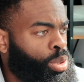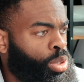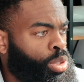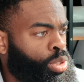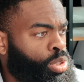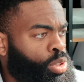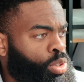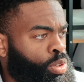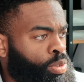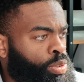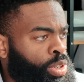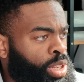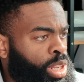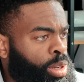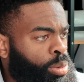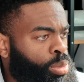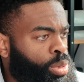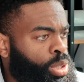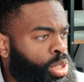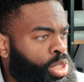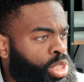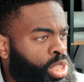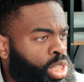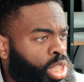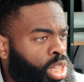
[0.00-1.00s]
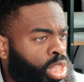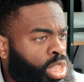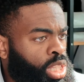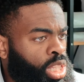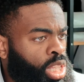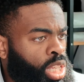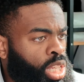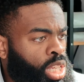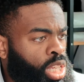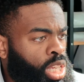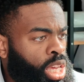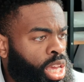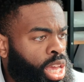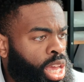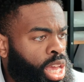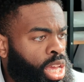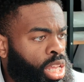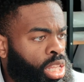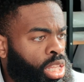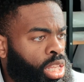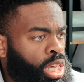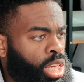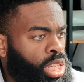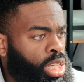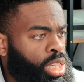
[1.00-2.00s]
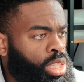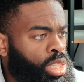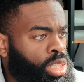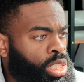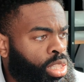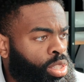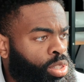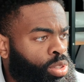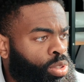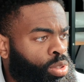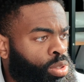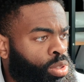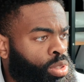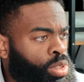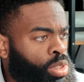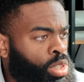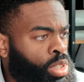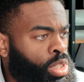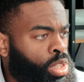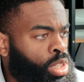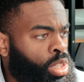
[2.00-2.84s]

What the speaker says: but it sold for that much, and I think it had like a little